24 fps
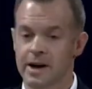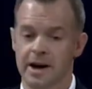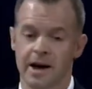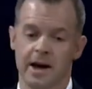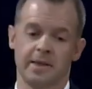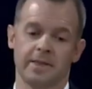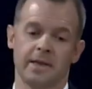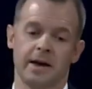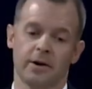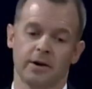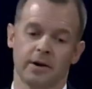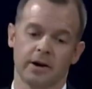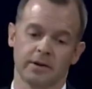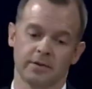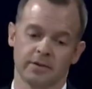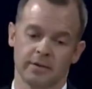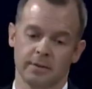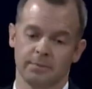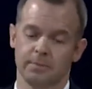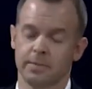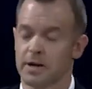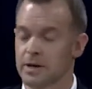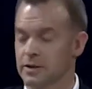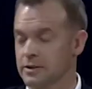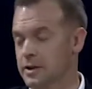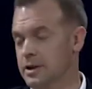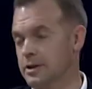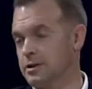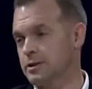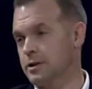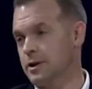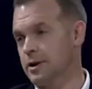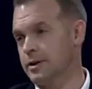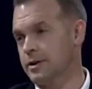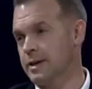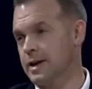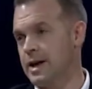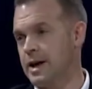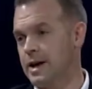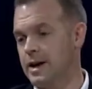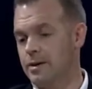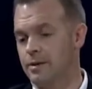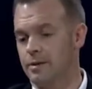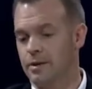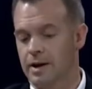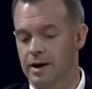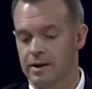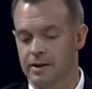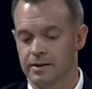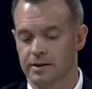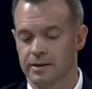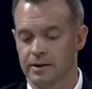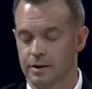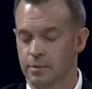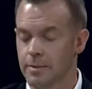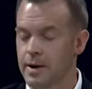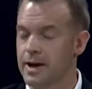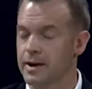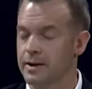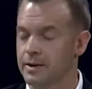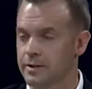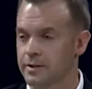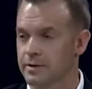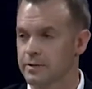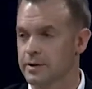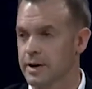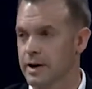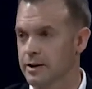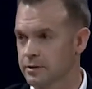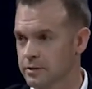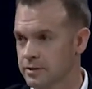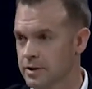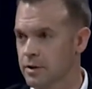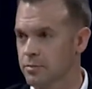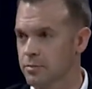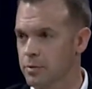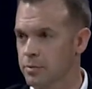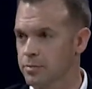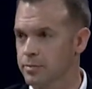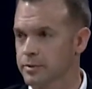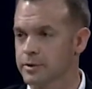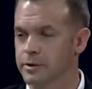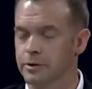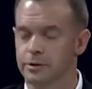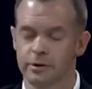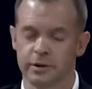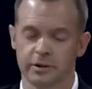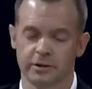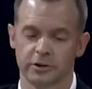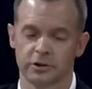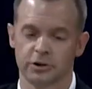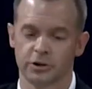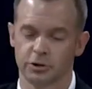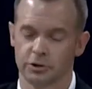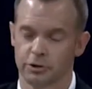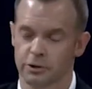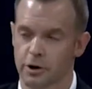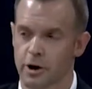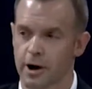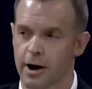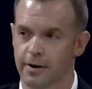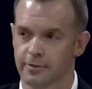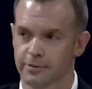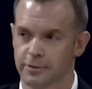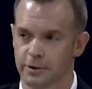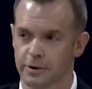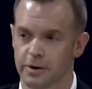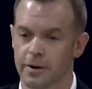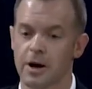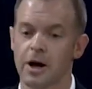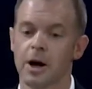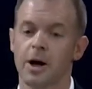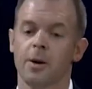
and because they saw that I commanded a scout sniper platoon as a junior officer.